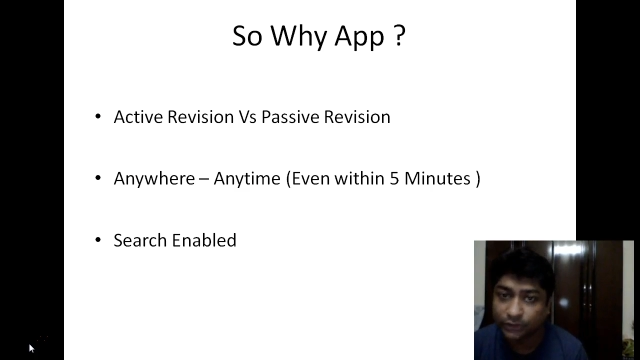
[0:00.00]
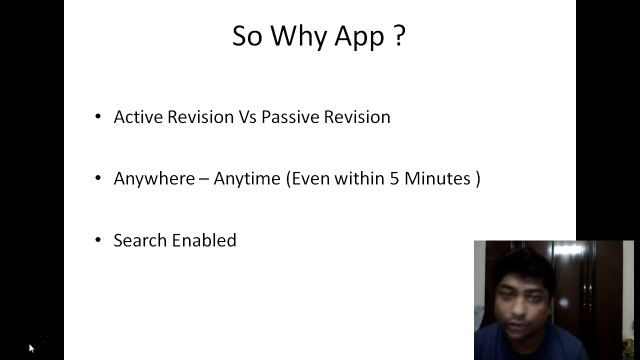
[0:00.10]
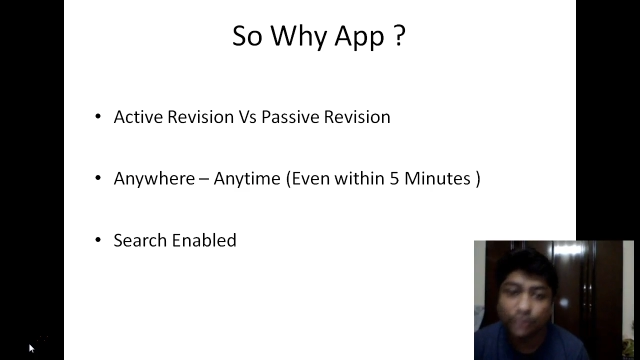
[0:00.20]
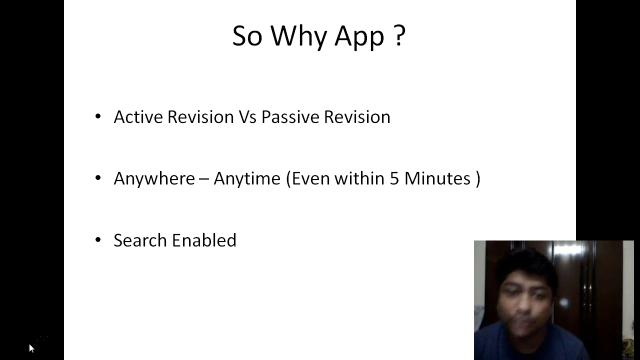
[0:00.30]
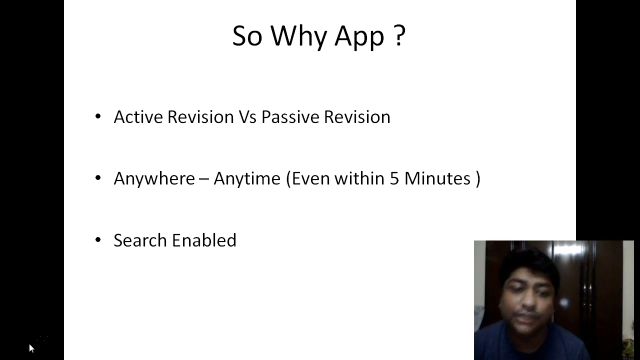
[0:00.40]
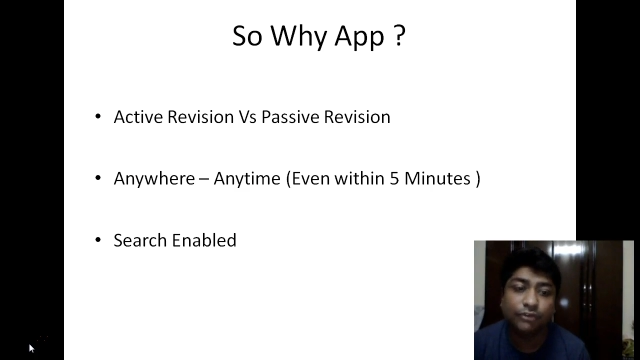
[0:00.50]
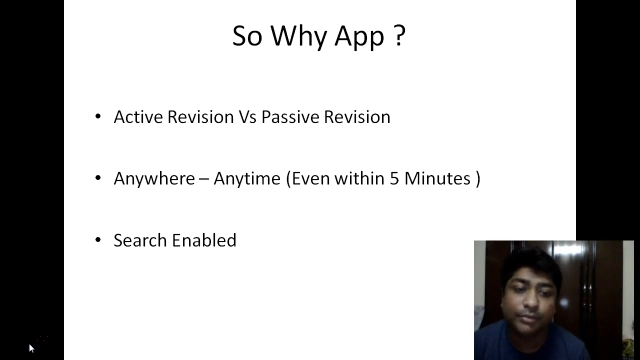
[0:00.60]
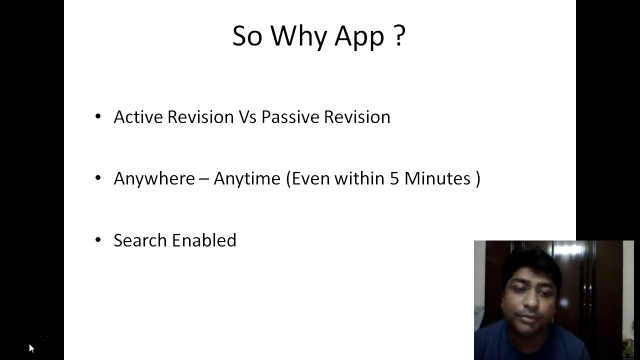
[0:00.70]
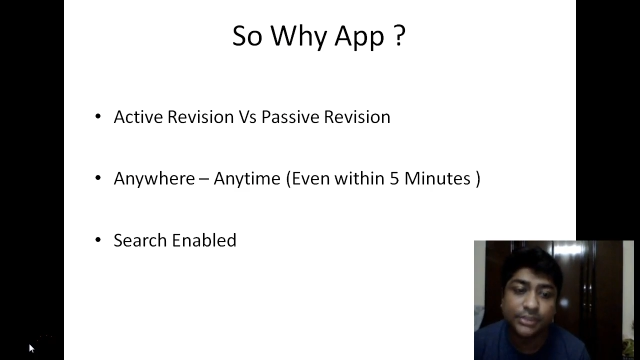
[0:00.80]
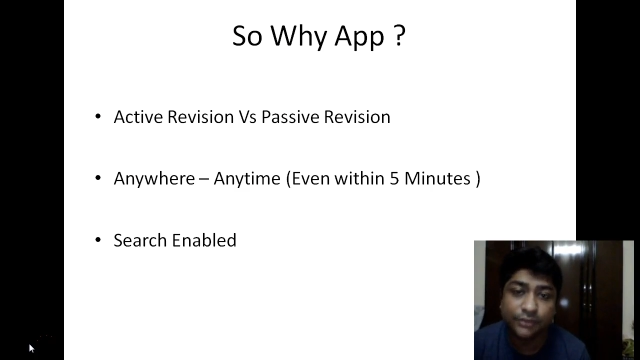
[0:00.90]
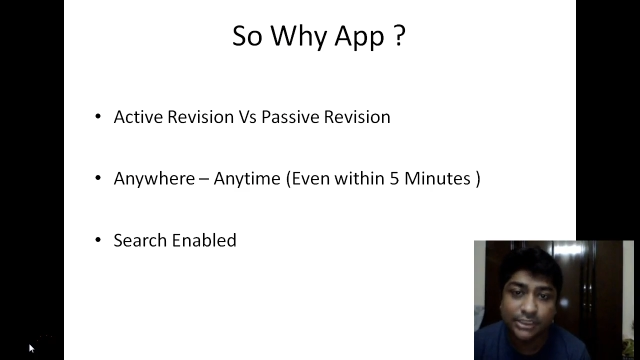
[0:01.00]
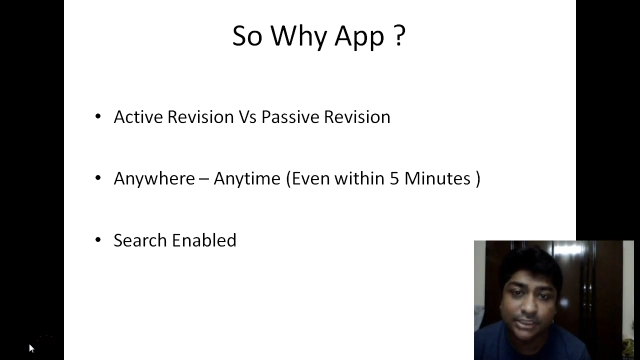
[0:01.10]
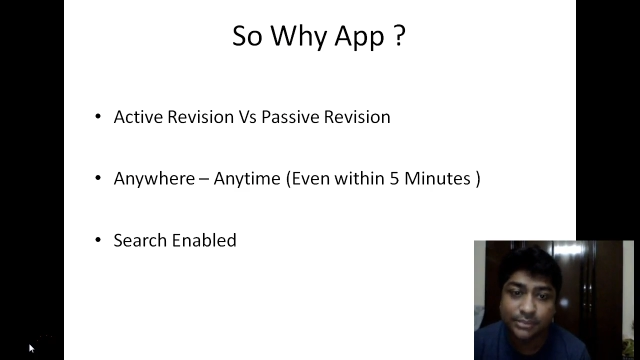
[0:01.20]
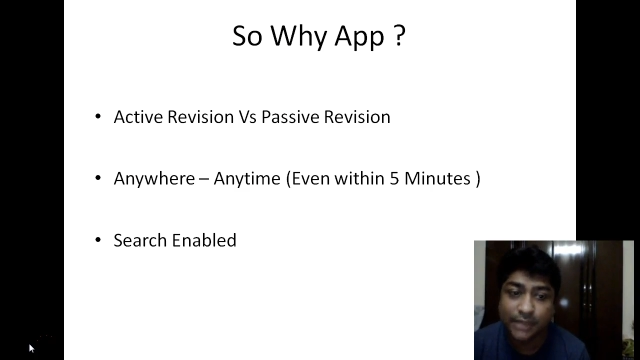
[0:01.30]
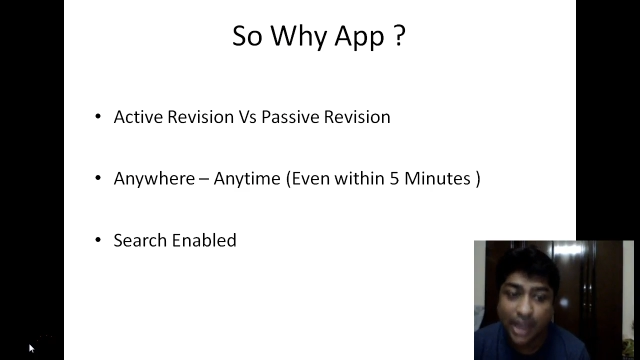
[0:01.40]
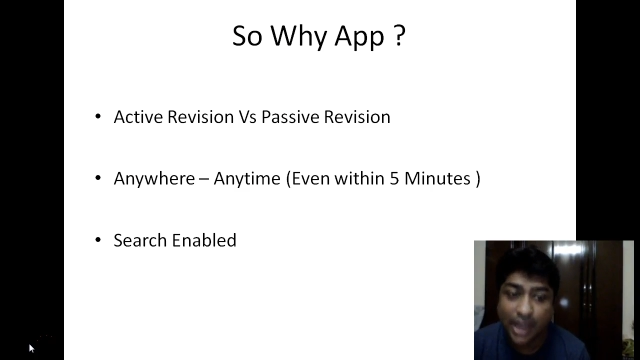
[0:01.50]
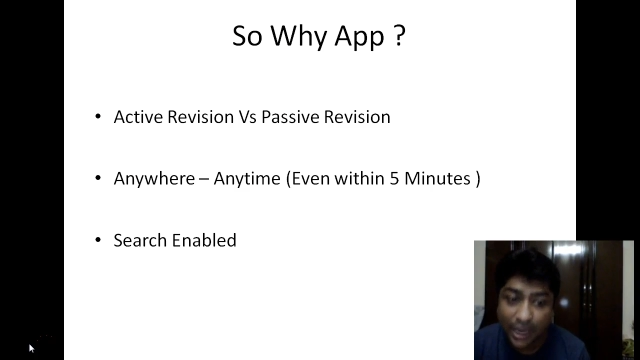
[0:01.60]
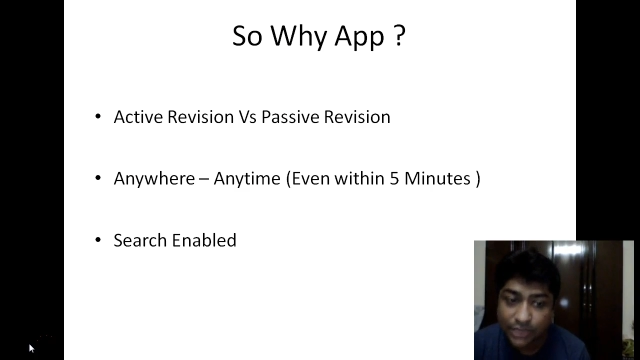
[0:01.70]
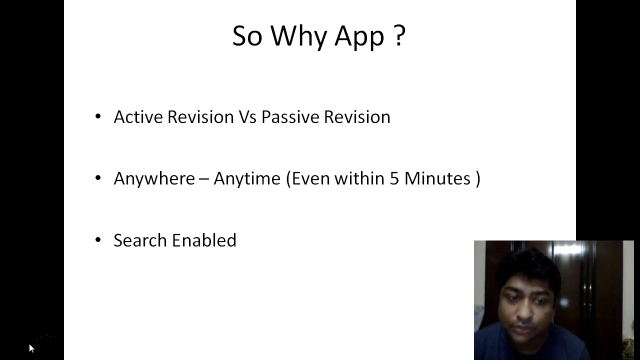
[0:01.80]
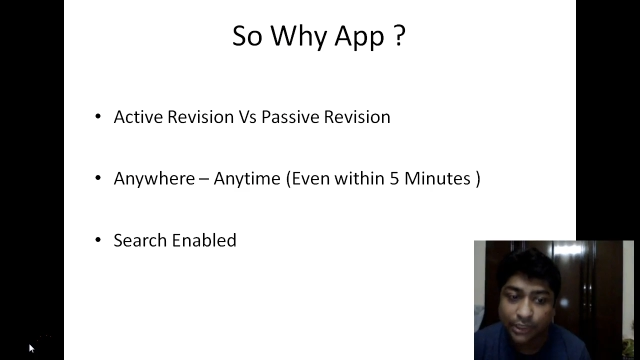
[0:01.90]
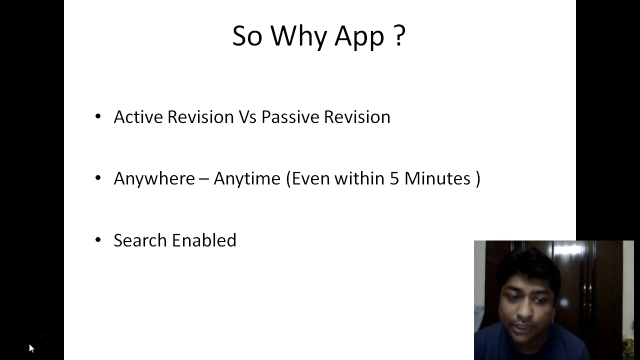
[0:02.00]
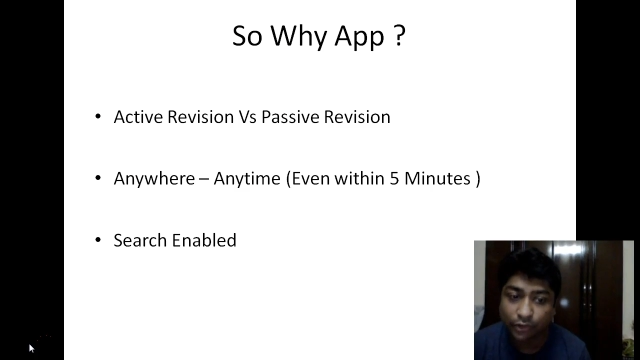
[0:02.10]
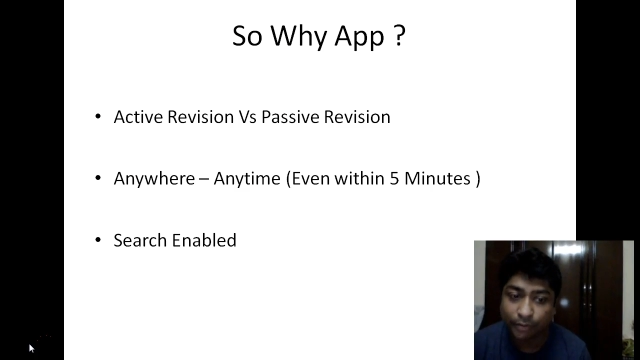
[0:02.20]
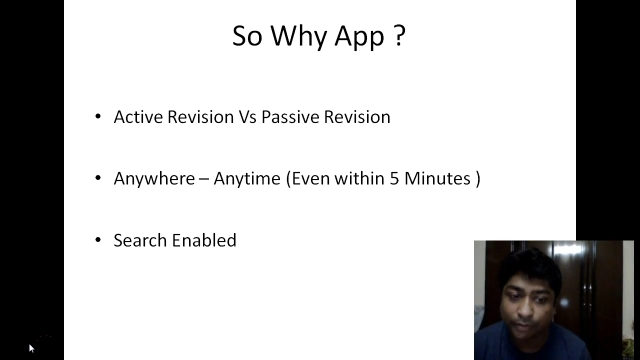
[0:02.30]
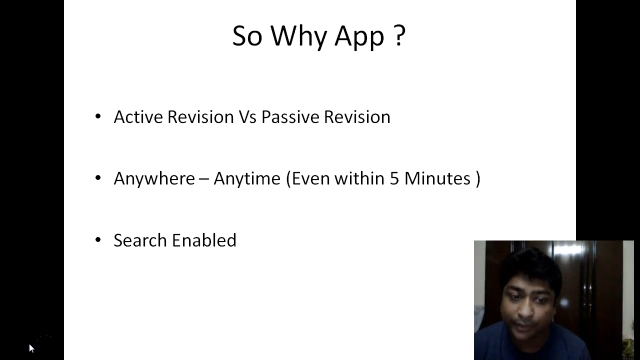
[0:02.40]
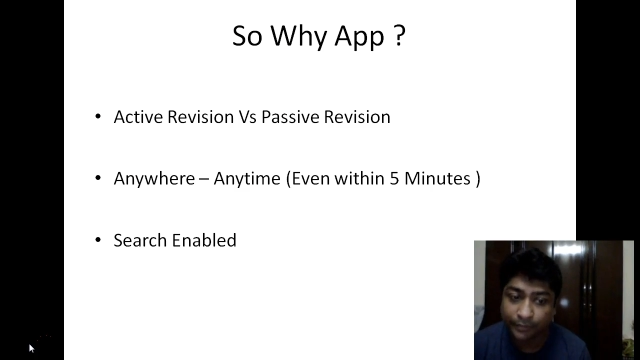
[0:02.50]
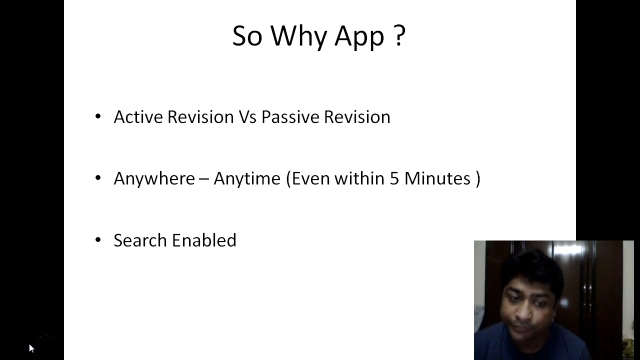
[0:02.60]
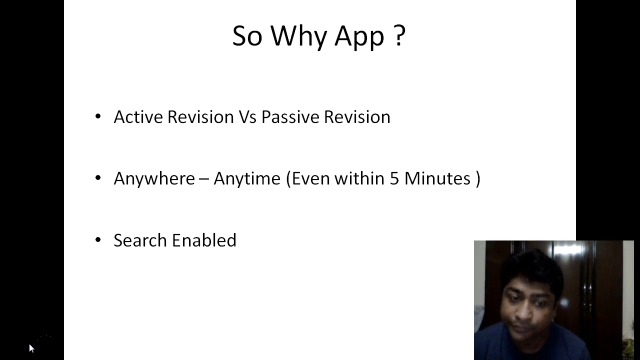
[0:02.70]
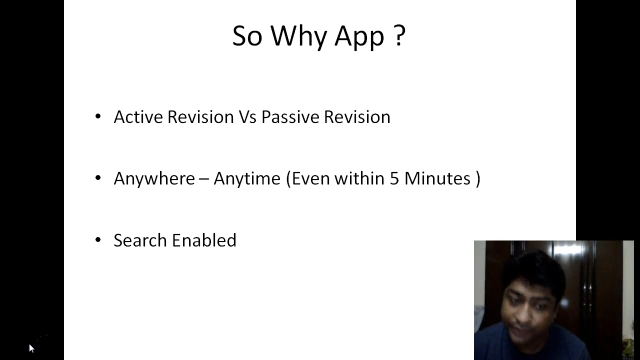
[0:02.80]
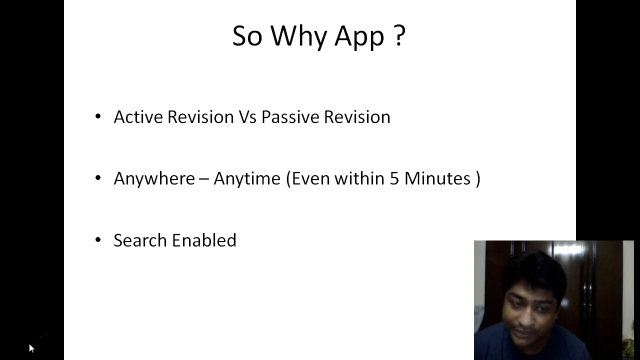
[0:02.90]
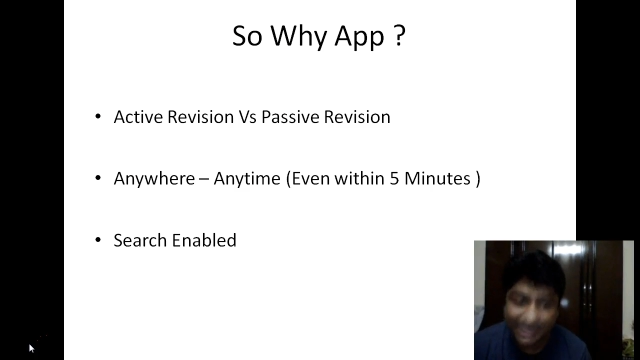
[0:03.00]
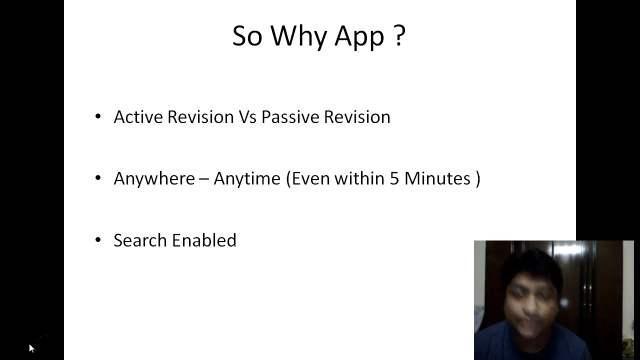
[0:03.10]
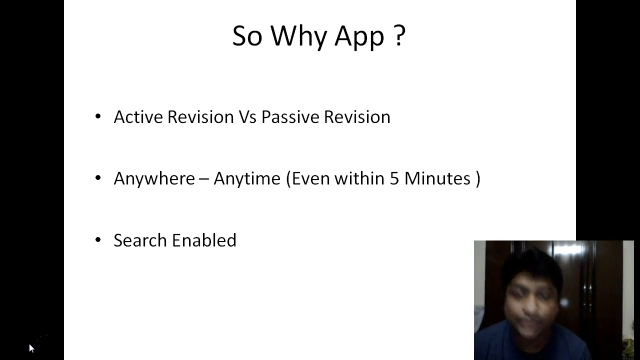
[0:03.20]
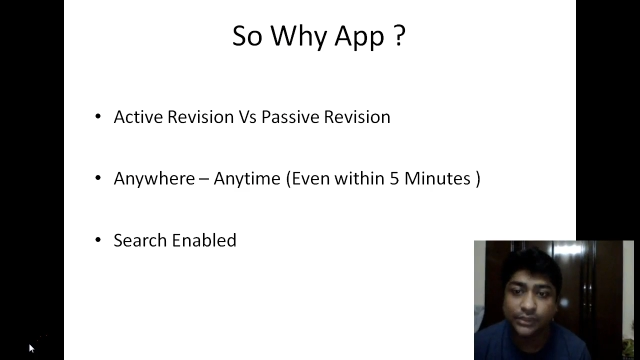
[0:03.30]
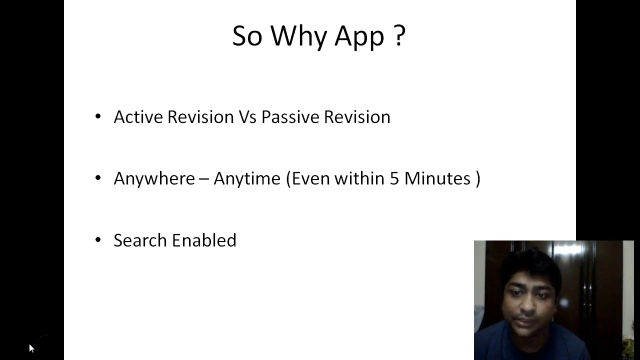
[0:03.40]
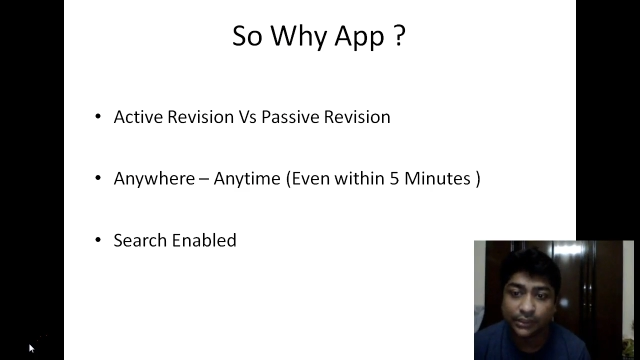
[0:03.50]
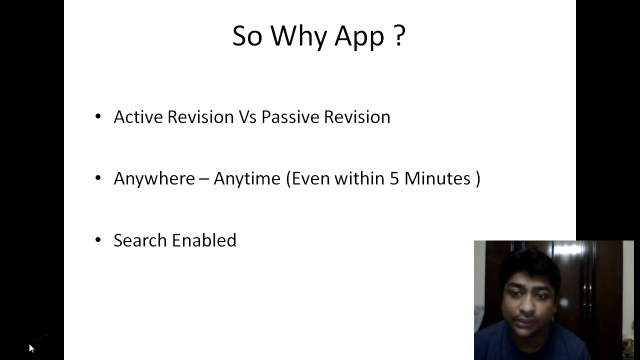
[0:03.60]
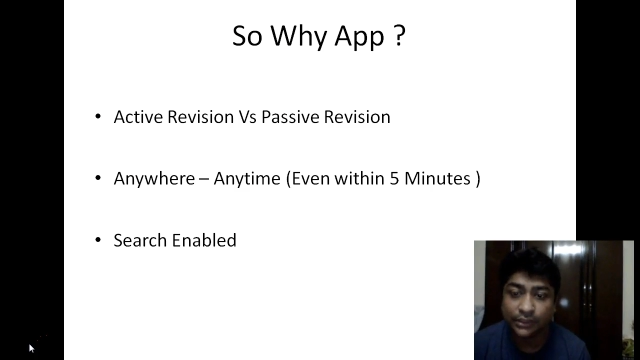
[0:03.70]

all the information which has been asked on that topic is actually there.